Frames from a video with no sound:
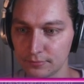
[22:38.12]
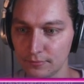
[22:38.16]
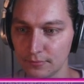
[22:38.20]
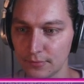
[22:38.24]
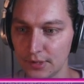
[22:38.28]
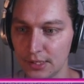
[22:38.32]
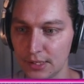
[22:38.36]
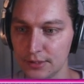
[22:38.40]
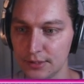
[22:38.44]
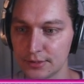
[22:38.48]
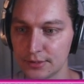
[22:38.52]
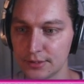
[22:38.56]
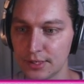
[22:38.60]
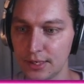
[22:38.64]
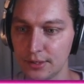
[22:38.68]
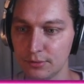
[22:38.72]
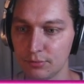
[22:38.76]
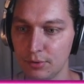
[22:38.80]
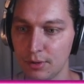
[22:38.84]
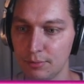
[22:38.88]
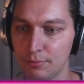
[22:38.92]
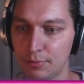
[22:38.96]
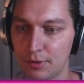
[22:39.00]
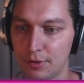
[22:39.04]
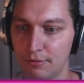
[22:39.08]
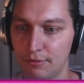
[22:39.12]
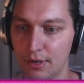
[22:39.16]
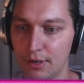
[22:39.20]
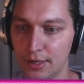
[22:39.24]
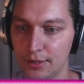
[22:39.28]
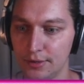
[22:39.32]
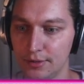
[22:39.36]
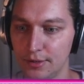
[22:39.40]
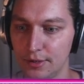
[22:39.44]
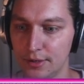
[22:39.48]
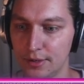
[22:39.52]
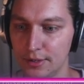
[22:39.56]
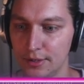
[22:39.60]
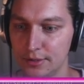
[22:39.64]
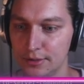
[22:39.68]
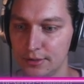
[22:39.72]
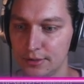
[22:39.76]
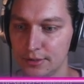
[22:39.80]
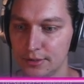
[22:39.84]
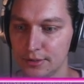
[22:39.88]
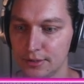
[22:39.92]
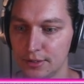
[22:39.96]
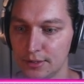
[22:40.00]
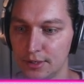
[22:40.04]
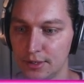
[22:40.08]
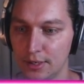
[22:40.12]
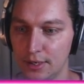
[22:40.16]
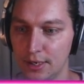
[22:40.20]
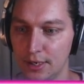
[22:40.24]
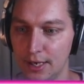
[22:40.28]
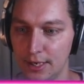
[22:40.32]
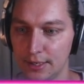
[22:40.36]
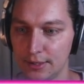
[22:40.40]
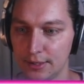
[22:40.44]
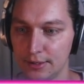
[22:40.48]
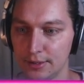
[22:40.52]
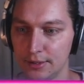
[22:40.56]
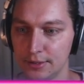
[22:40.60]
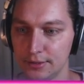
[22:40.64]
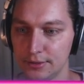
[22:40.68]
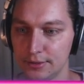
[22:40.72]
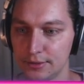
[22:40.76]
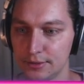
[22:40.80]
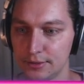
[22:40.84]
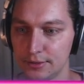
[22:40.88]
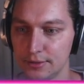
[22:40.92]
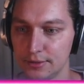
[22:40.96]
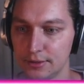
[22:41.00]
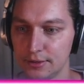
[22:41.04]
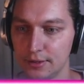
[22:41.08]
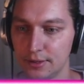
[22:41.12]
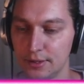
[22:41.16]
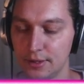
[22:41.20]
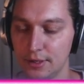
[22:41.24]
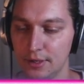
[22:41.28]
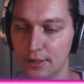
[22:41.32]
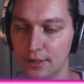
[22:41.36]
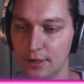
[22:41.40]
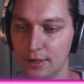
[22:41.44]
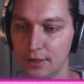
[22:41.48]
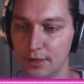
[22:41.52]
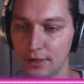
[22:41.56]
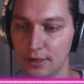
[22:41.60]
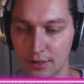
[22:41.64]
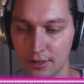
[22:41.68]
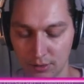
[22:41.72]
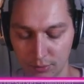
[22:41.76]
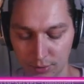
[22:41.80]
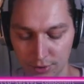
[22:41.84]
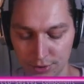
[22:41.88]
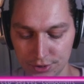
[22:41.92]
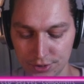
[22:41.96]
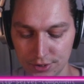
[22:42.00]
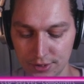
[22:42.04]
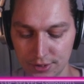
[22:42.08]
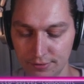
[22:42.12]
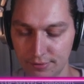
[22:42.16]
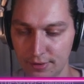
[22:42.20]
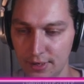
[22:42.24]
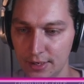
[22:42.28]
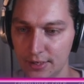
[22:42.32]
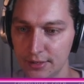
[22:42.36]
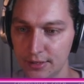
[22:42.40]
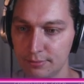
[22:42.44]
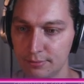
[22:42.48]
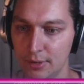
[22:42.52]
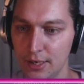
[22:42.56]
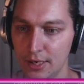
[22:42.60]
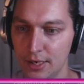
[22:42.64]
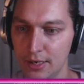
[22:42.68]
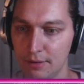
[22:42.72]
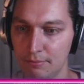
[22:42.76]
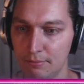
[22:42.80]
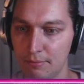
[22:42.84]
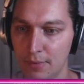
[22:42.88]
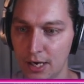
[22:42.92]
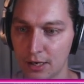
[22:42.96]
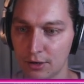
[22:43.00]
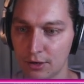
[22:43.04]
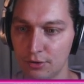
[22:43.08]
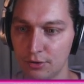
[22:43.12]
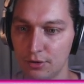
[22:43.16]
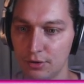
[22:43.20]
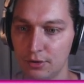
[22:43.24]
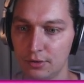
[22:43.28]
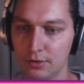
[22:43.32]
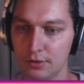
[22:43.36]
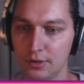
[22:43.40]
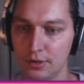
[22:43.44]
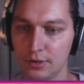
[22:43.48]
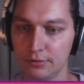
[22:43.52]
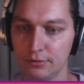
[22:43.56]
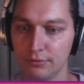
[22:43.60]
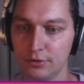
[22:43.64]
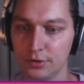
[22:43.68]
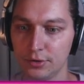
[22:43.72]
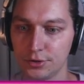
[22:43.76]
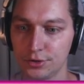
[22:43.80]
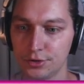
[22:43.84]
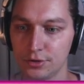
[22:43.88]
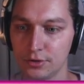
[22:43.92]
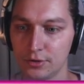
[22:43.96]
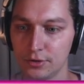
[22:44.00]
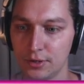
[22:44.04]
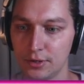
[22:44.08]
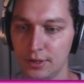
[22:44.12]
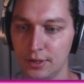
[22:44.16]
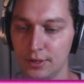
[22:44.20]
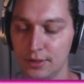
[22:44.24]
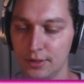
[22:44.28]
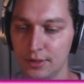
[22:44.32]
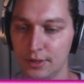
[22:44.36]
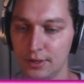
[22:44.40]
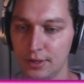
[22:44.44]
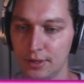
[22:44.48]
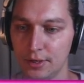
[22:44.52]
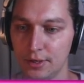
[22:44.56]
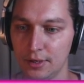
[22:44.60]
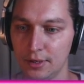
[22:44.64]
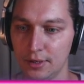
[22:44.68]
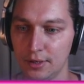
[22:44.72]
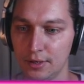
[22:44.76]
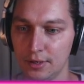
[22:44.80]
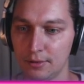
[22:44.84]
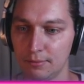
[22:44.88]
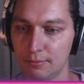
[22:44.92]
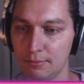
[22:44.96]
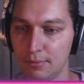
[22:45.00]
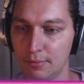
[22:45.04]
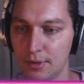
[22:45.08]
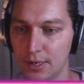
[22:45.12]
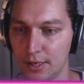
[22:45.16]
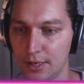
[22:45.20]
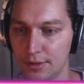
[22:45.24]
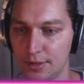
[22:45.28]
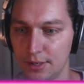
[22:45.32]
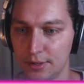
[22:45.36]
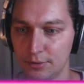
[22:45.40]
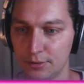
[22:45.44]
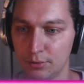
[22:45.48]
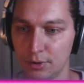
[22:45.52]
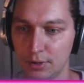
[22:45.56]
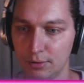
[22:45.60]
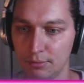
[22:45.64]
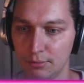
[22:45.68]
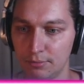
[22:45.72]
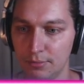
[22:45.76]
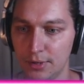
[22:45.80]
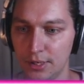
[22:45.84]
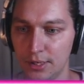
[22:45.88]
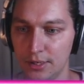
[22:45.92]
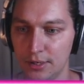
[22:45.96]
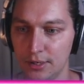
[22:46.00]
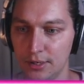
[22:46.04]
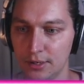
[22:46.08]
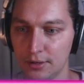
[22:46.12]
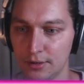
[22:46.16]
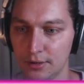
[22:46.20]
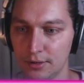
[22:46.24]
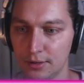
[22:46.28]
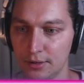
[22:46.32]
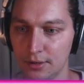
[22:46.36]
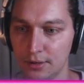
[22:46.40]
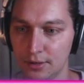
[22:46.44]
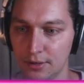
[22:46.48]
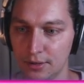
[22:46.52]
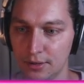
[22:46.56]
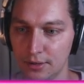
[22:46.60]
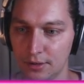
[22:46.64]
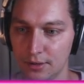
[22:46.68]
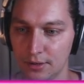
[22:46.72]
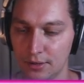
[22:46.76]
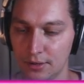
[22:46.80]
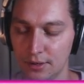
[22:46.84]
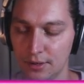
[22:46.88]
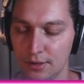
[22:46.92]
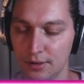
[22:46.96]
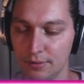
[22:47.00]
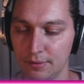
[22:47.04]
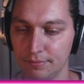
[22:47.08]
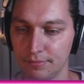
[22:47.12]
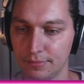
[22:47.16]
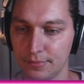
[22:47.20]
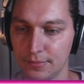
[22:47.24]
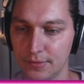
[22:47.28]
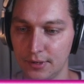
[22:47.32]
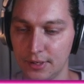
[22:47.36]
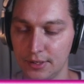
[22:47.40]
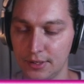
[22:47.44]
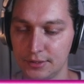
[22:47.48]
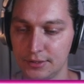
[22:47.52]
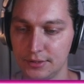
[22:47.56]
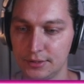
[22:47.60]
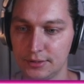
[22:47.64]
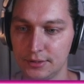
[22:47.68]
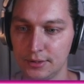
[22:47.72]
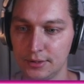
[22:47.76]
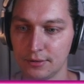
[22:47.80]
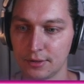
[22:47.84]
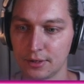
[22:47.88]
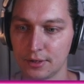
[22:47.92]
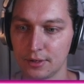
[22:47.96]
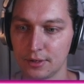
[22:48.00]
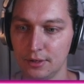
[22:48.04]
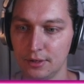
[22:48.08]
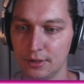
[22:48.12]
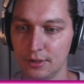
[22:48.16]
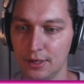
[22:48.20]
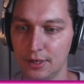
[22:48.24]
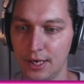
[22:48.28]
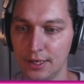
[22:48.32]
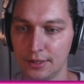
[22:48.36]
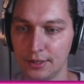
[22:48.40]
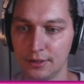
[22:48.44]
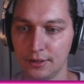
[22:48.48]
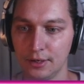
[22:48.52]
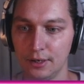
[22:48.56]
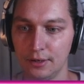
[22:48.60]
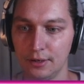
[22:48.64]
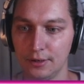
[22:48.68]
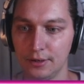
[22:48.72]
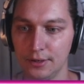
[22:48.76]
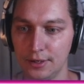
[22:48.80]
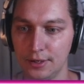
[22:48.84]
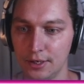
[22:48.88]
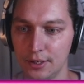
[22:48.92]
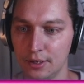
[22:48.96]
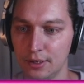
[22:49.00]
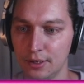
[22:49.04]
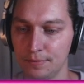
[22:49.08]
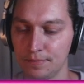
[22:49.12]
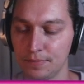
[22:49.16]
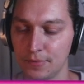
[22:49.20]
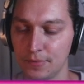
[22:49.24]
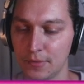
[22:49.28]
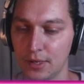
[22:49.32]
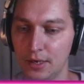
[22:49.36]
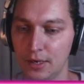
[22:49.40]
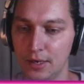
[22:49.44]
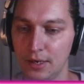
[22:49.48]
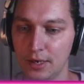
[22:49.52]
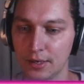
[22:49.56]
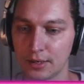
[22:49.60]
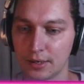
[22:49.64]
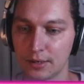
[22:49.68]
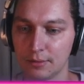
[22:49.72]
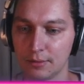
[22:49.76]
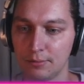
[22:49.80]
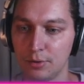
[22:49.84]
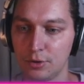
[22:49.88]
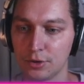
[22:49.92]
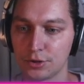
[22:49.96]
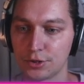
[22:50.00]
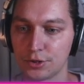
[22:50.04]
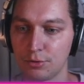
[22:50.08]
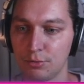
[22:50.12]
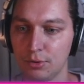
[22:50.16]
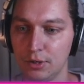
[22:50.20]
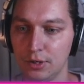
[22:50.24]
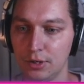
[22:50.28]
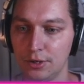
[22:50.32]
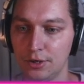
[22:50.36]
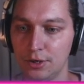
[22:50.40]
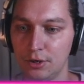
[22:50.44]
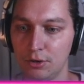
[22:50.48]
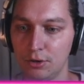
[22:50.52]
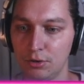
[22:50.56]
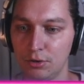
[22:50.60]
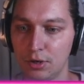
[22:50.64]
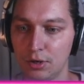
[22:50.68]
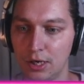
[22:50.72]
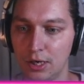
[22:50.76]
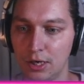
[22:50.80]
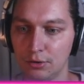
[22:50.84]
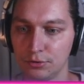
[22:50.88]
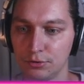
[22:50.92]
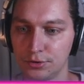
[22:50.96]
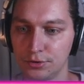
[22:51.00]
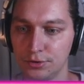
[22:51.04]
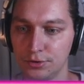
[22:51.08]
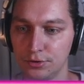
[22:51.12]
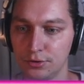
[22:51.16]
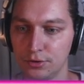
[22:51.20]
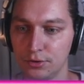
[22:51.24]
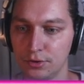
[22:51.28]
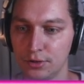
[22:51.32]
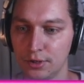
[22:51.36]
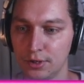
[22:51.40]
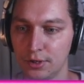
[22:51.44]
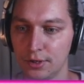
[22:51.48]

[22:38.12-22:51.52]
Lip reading: inside we provide these handlers, which defined by a macro, unfortunately, but that will be a single handler here. And Compojure will know how to